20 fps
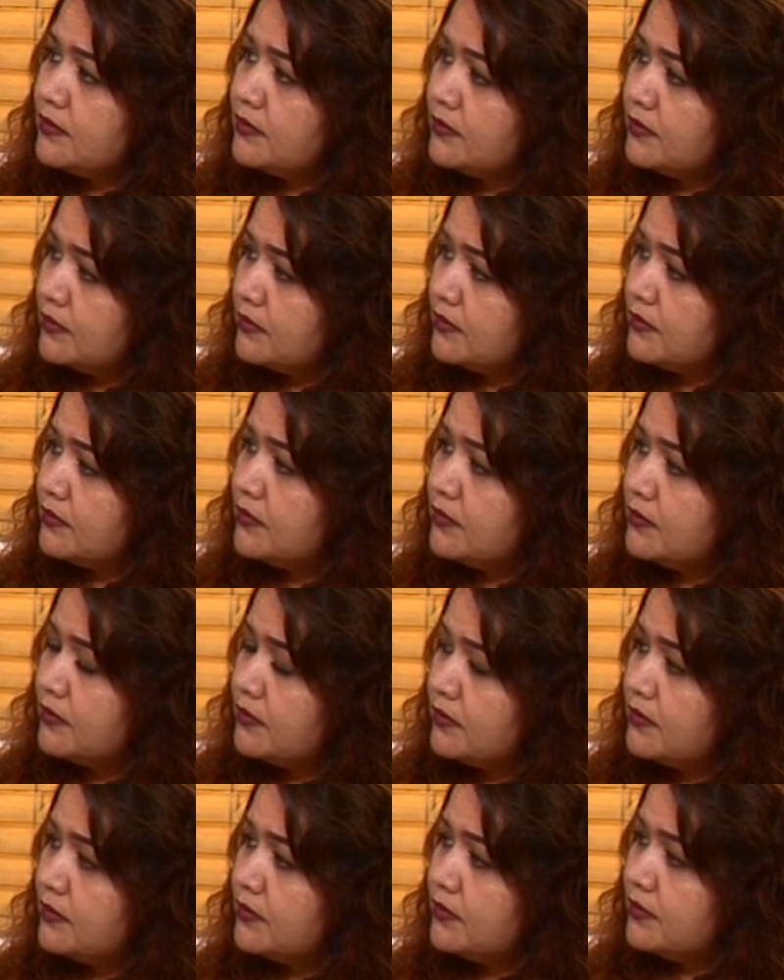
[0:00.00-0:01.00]

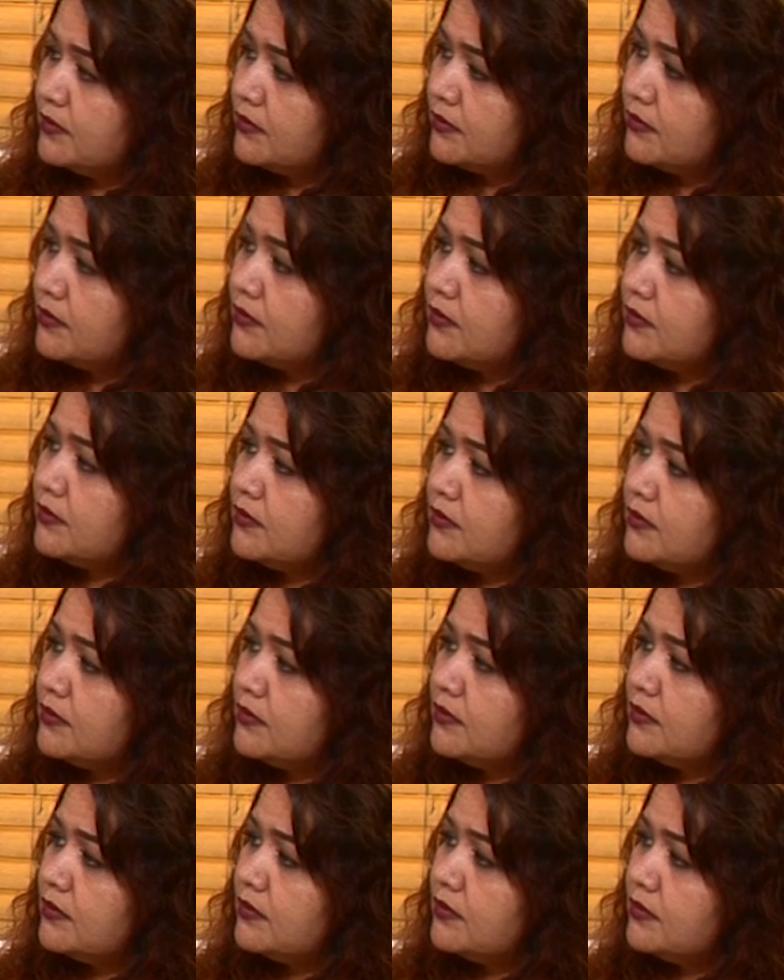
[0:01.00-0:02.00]

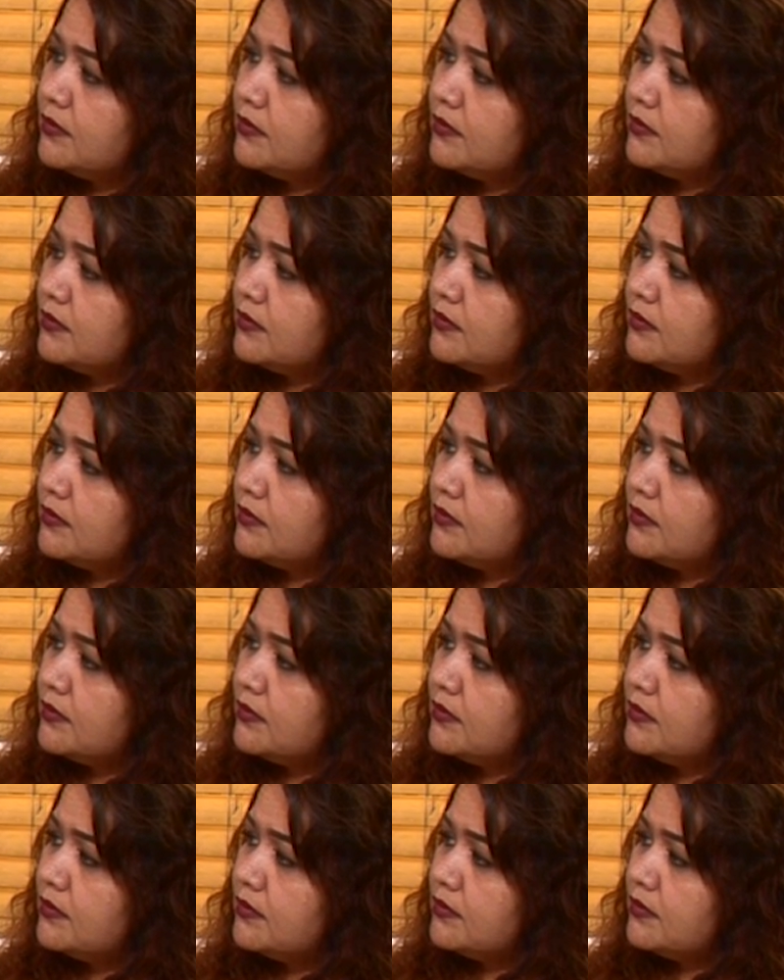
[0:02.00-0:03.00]

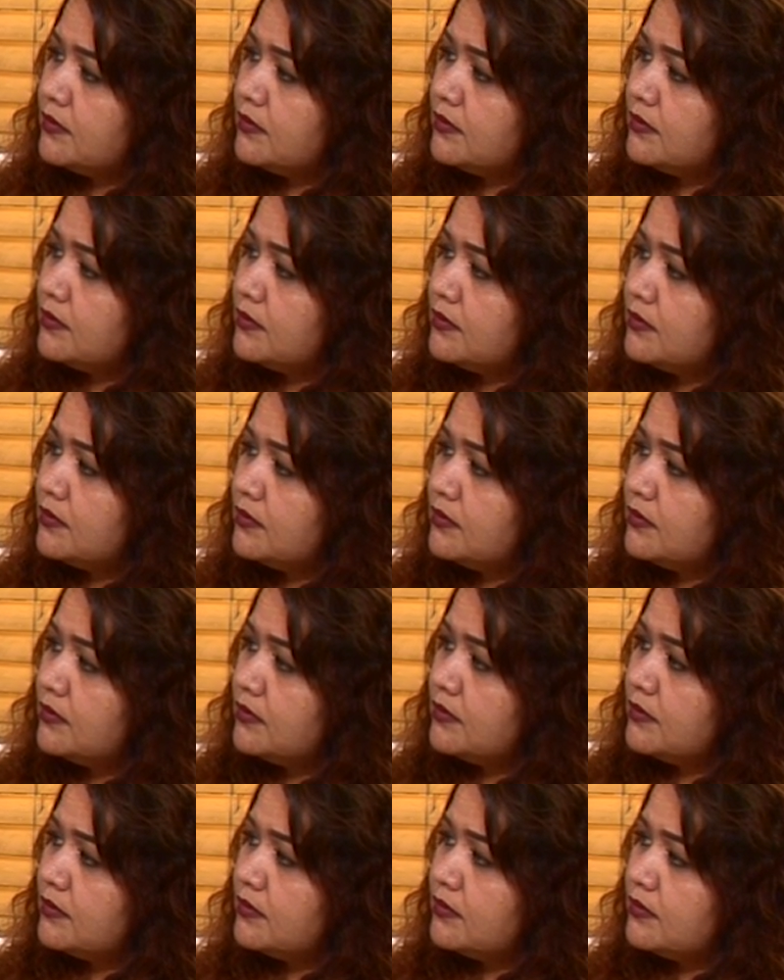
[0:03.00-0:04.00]

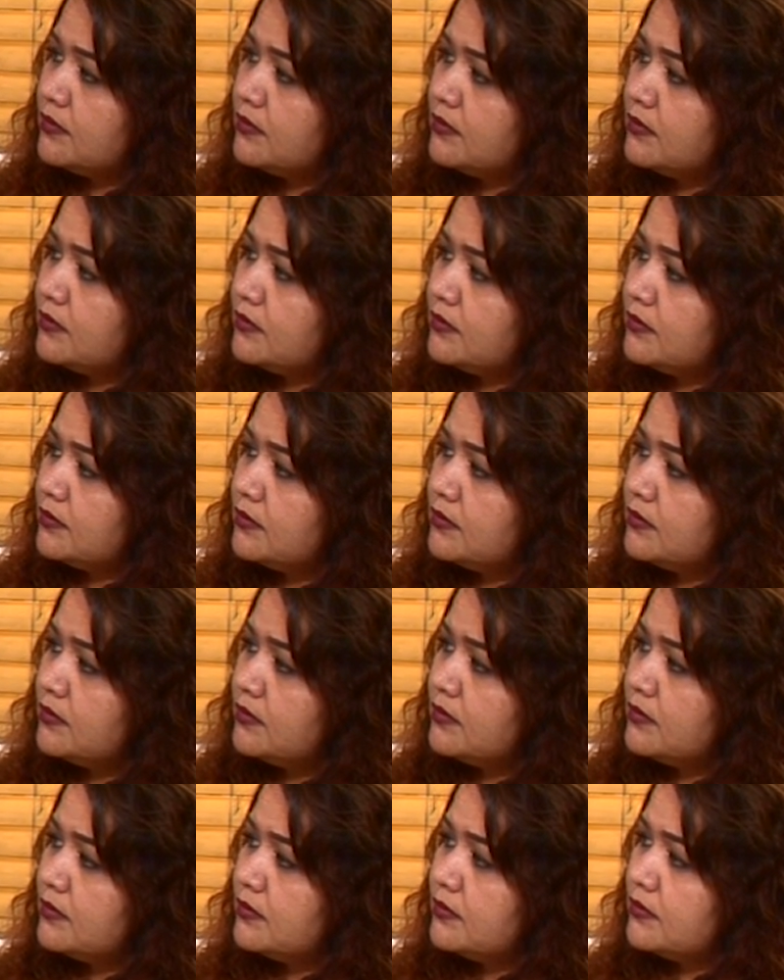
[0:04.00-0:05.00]

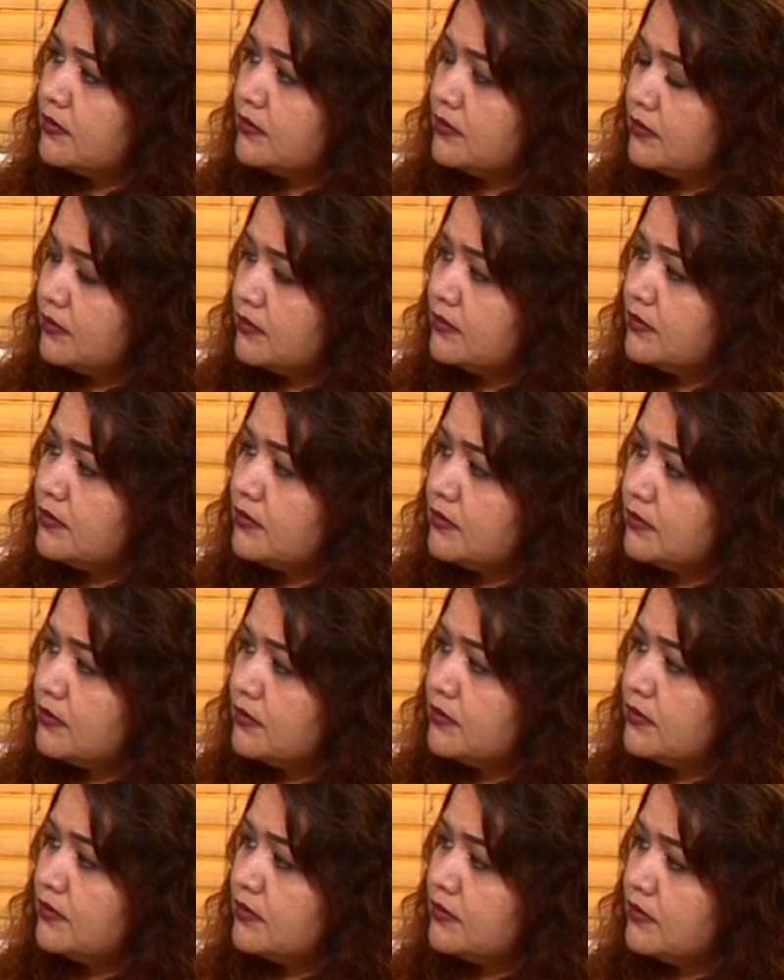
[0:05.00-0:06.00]

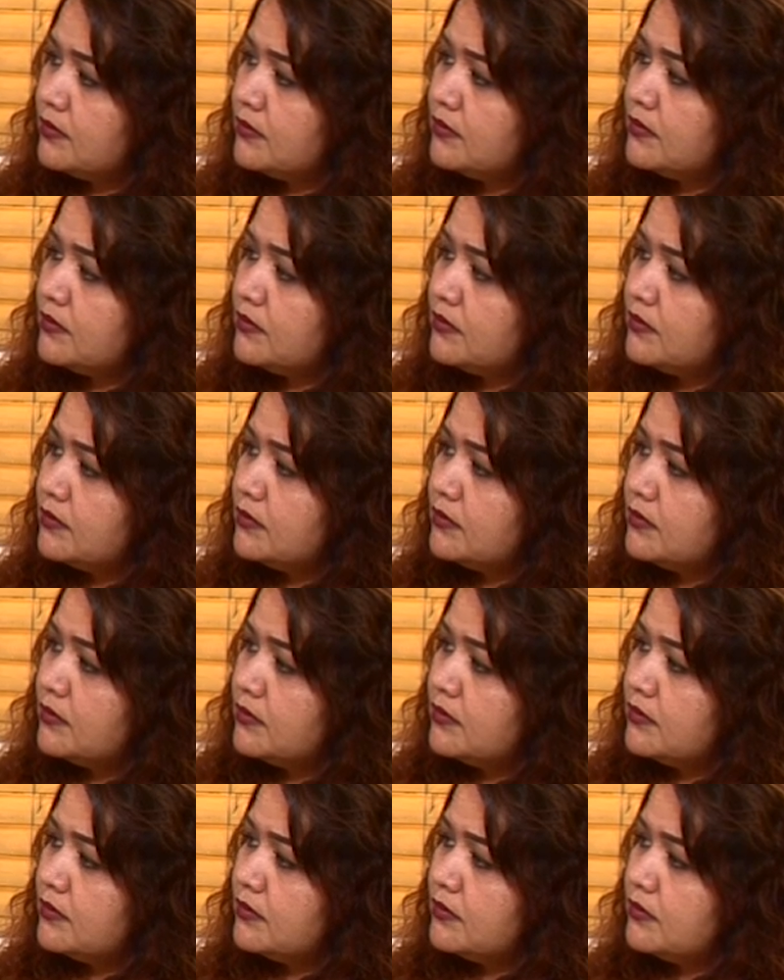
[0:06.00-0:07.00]

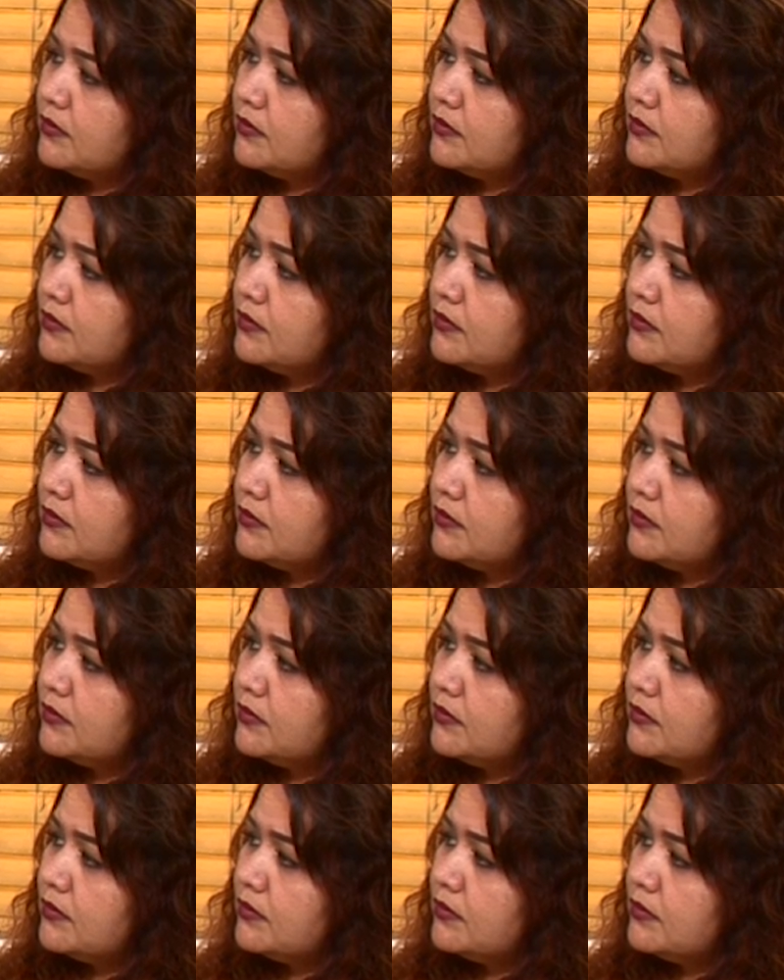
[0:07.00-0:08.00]
This person isn't speaking.